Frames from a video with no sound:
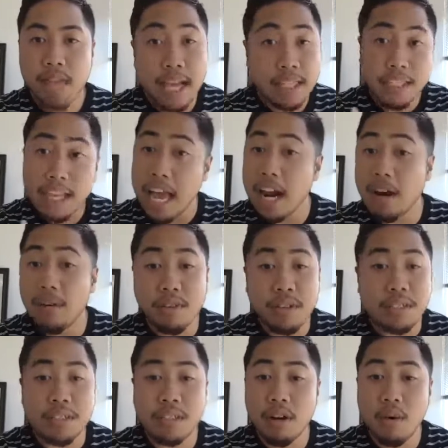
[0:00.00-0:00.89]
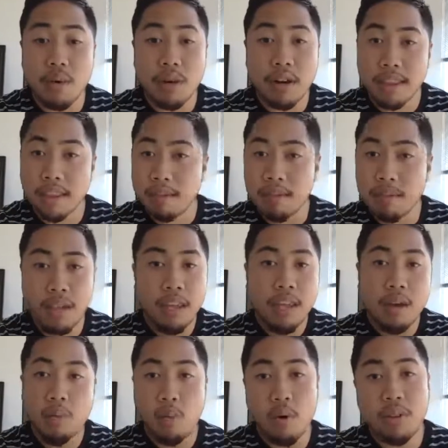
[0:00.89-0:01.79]
Ask every single one of them
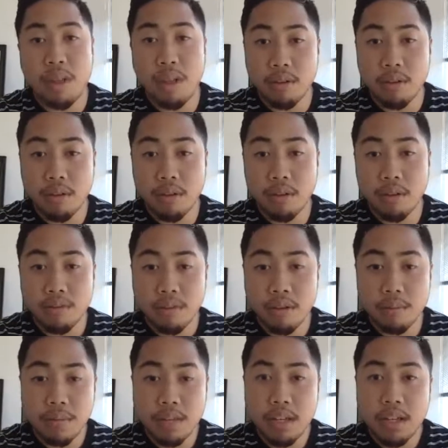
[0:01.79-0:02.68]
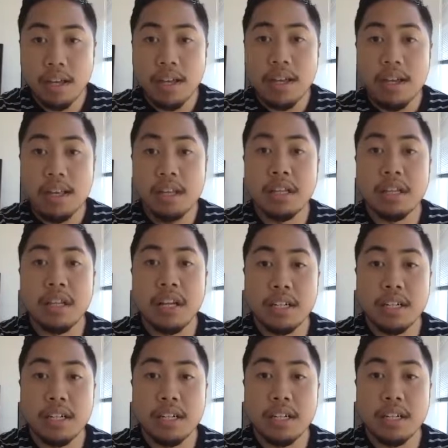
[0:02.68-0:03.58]
where they learned from. The
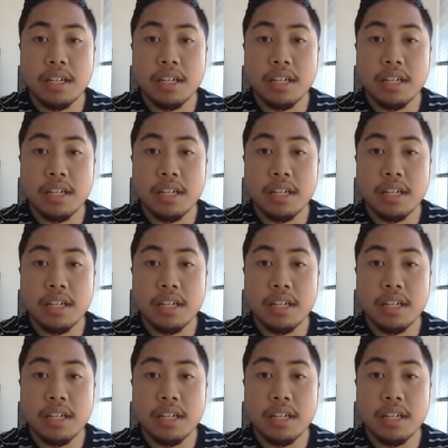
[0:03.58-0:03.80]
London.